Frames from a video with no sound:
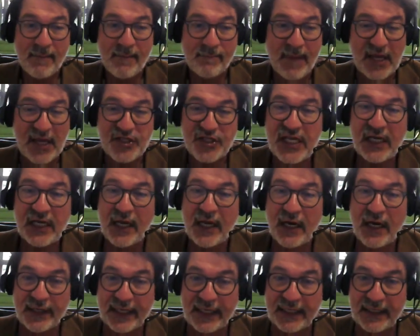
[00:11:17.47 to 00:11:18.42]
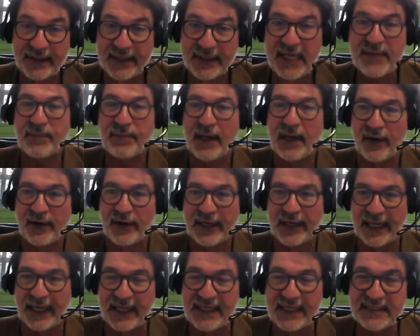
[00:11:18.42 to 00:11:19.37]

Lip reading: machine learning, deep learning,